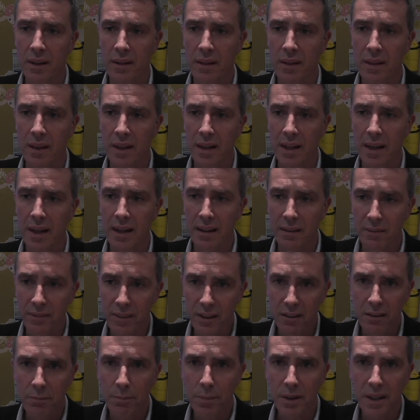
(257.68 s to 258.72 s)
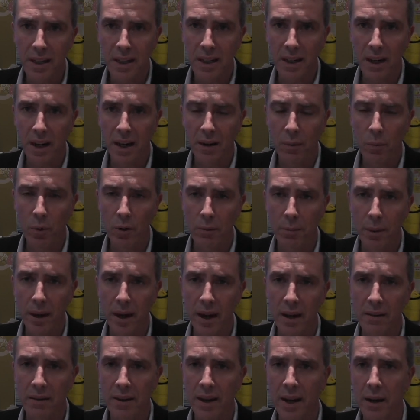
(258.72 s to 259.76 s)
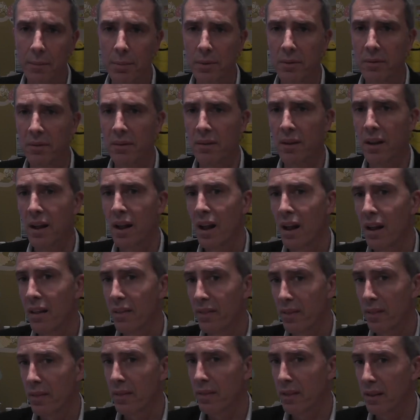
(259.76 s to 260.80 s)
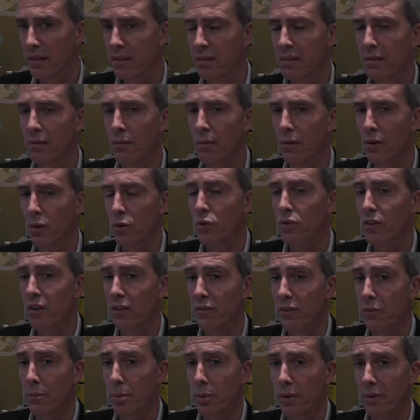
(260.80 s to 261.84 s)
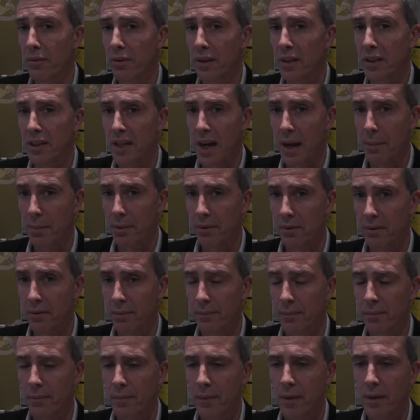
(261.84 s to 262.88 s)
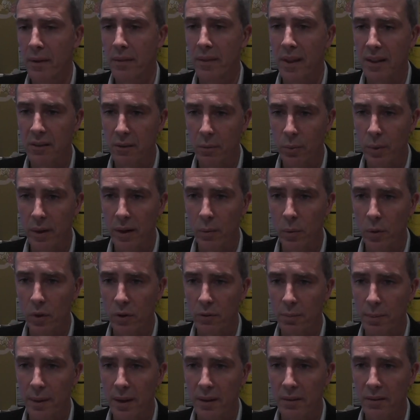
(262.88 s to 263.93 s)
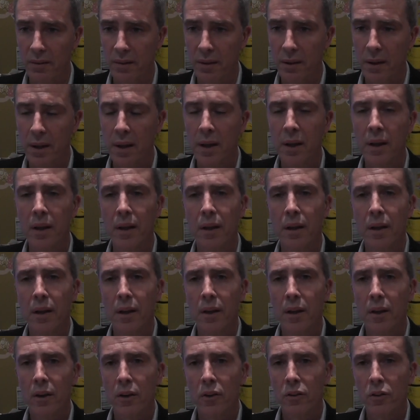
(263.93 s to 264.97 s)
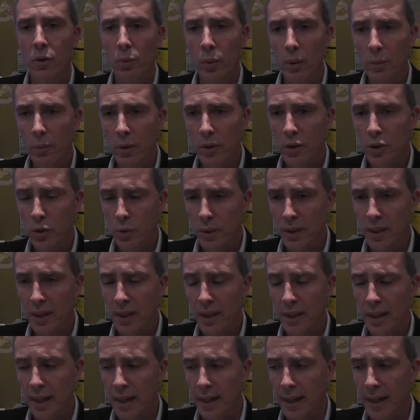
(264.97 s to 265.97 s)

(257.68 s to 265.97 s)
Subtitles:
if this particular unwanted behaviour happens, this losing of a privilege happens, and that's when it works best. So when we're doing